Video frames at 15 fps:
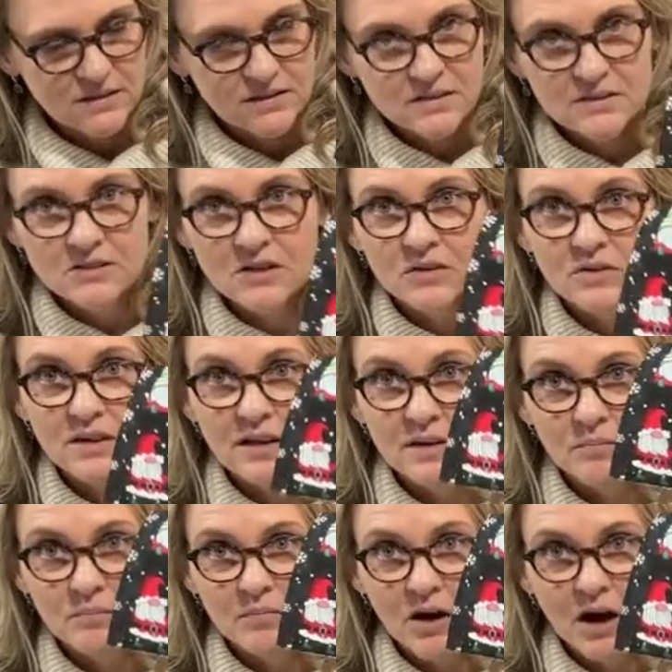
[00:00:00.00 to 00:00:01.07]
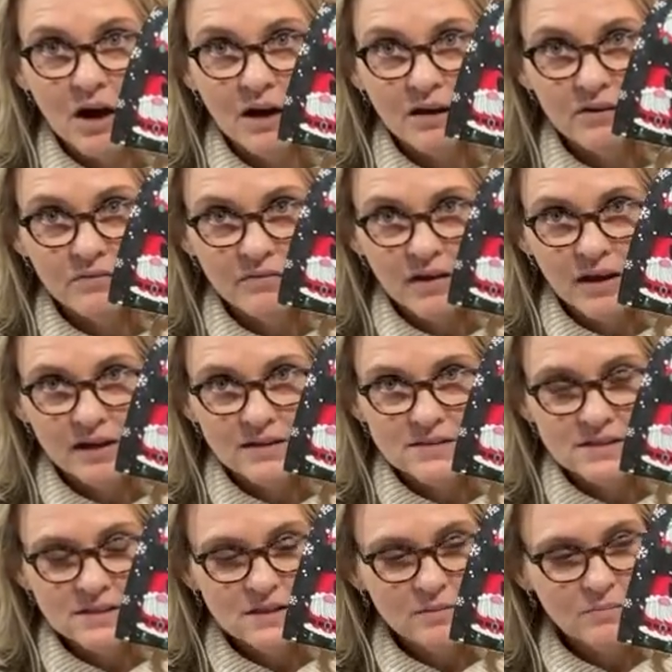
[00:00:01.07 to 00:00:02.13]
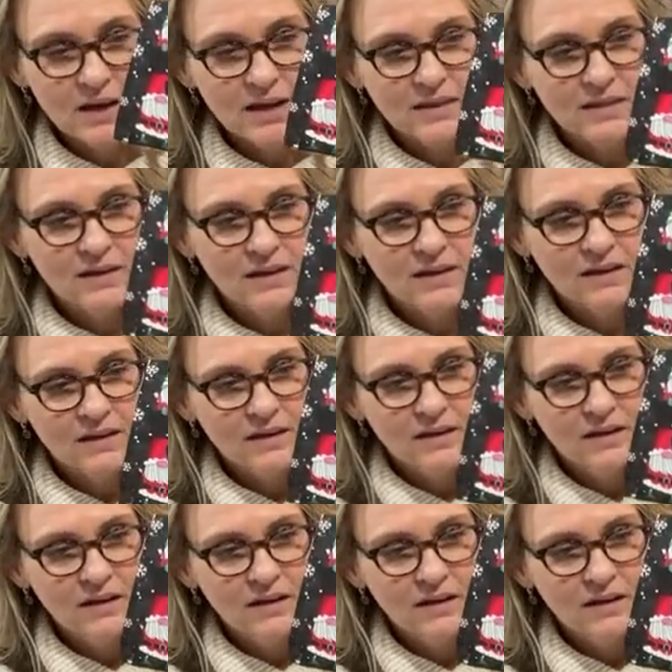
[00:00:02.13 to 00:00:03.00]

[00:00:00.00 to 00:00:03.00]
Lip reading: So the modified T method